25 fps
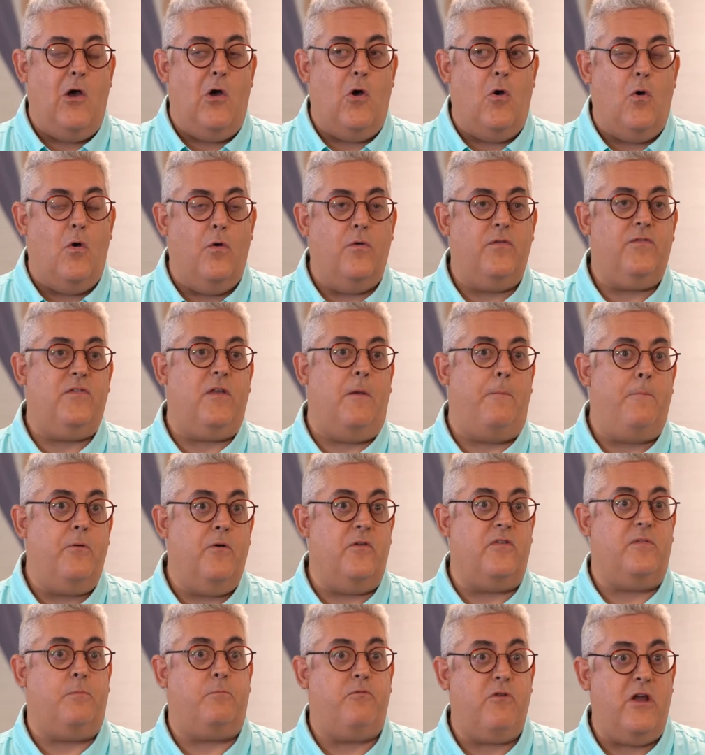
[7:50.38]
also
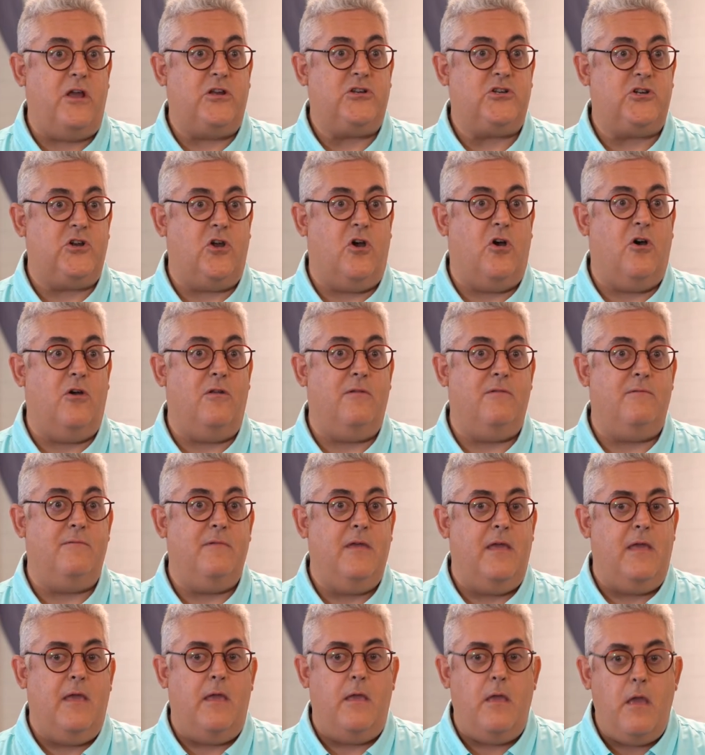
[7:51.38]
puts pressure on
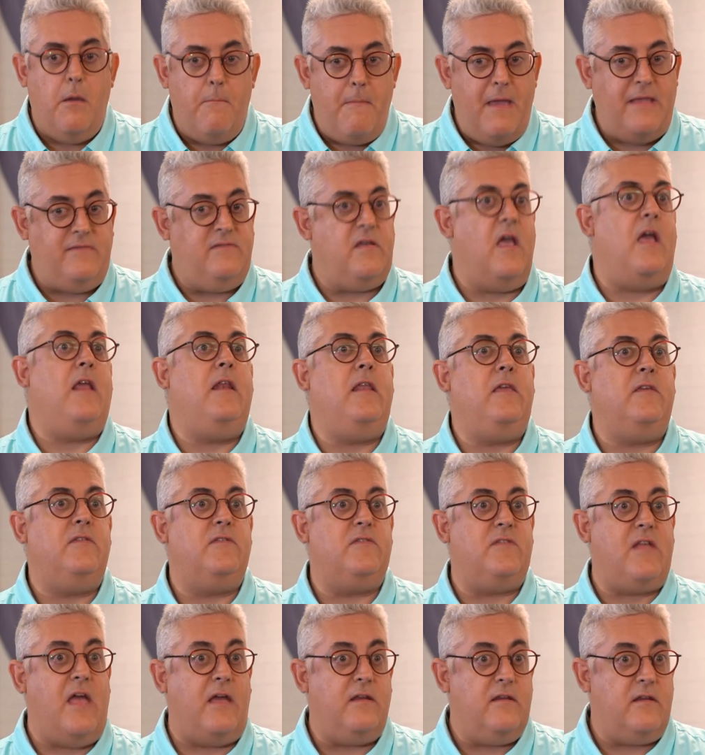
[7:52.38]
maintaining
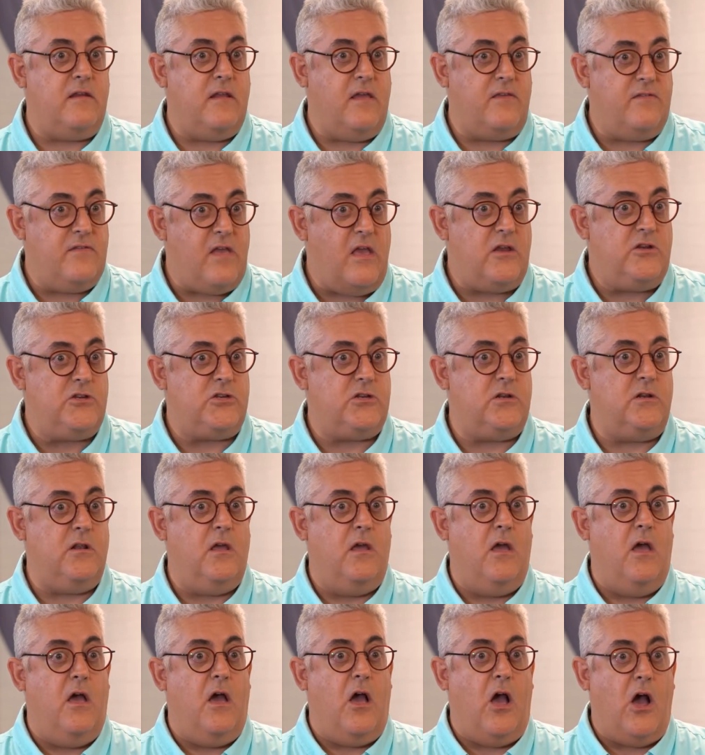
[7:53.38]
standardization
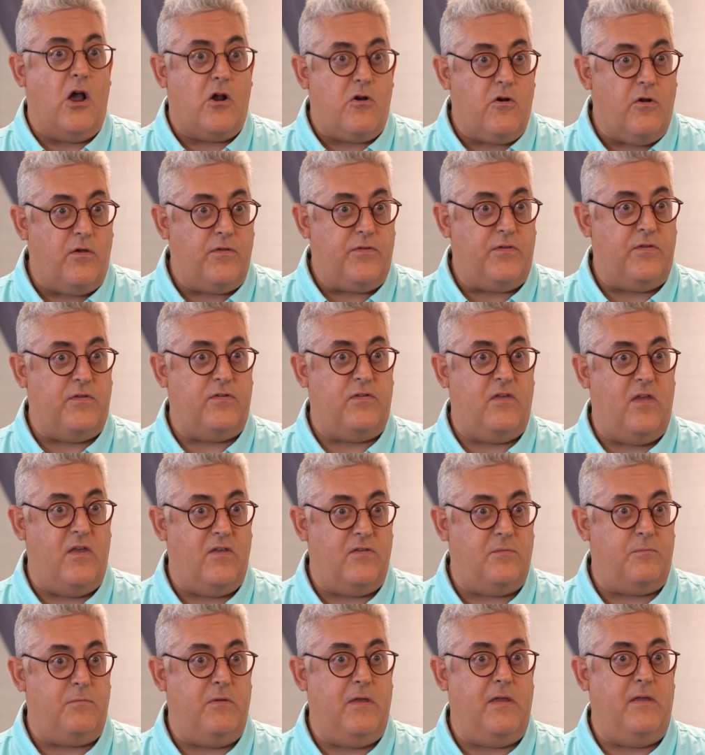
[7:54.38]
across the
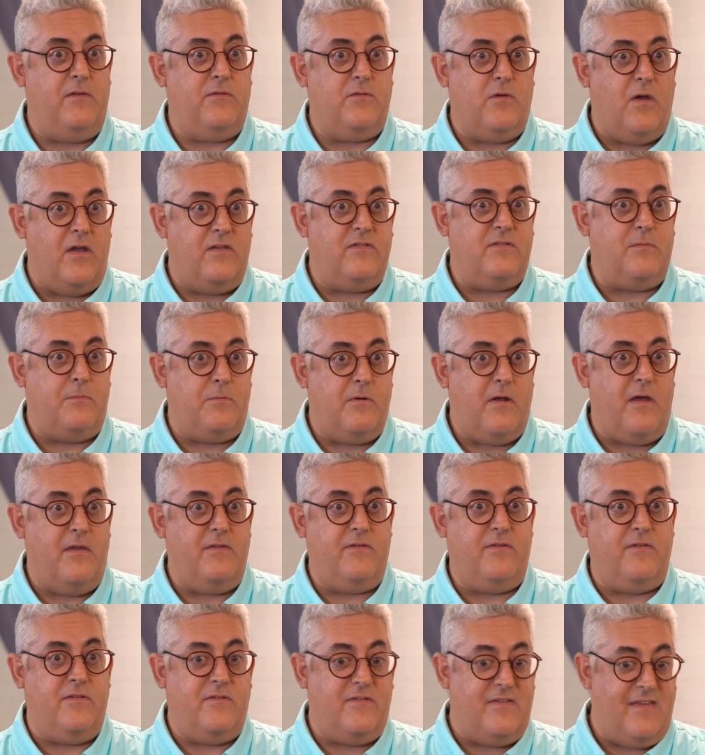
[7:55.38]
CSPs or
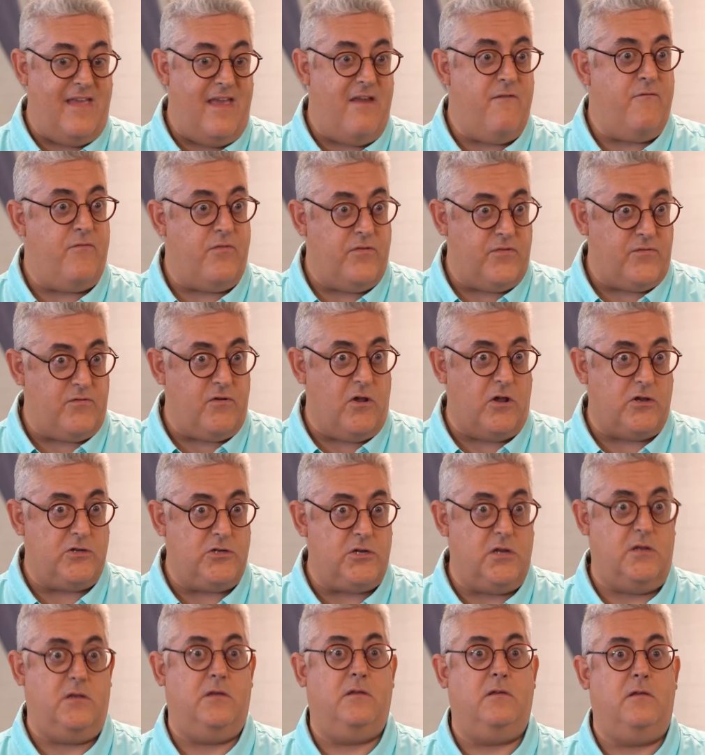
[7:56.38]
enterprises
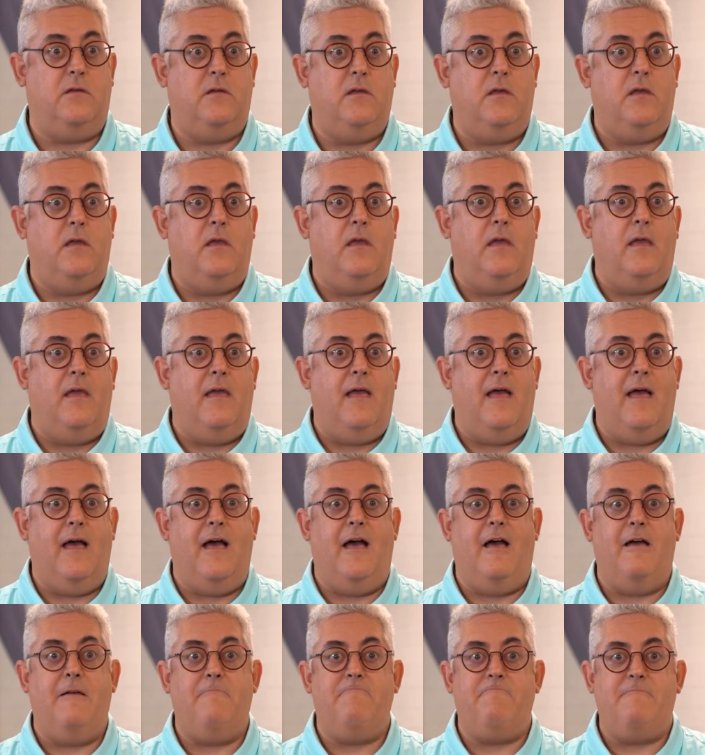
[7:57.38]
infrastructure.
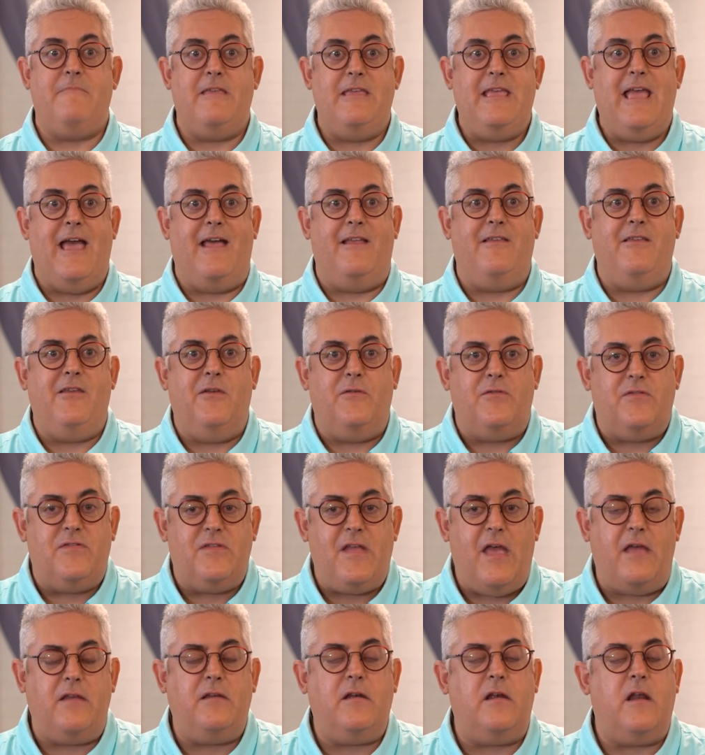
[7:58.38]
Yet,
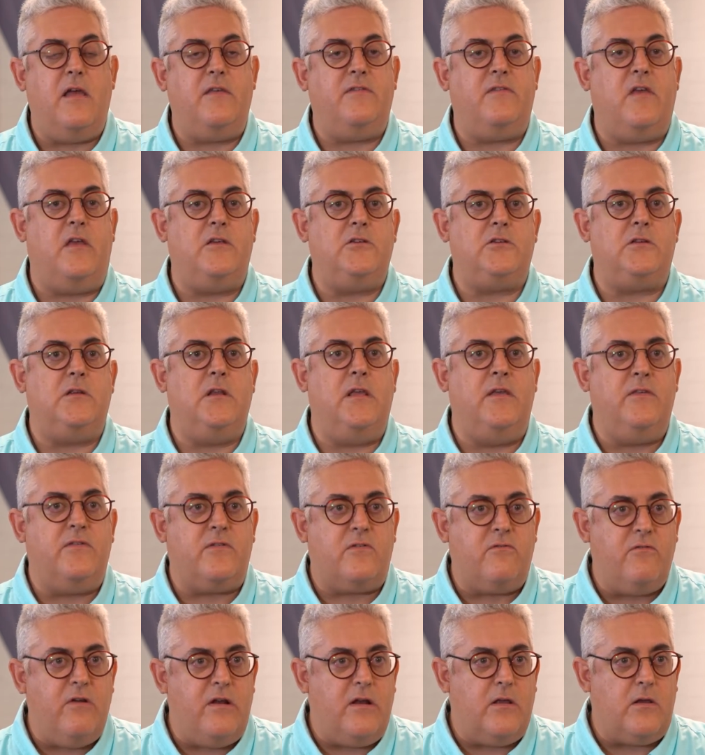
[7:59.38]
standardization is
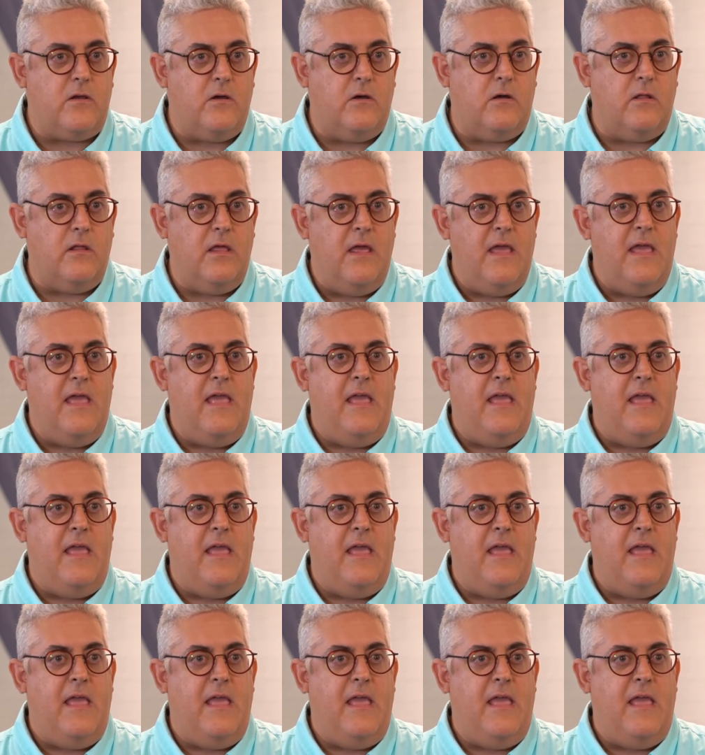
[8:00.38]
critical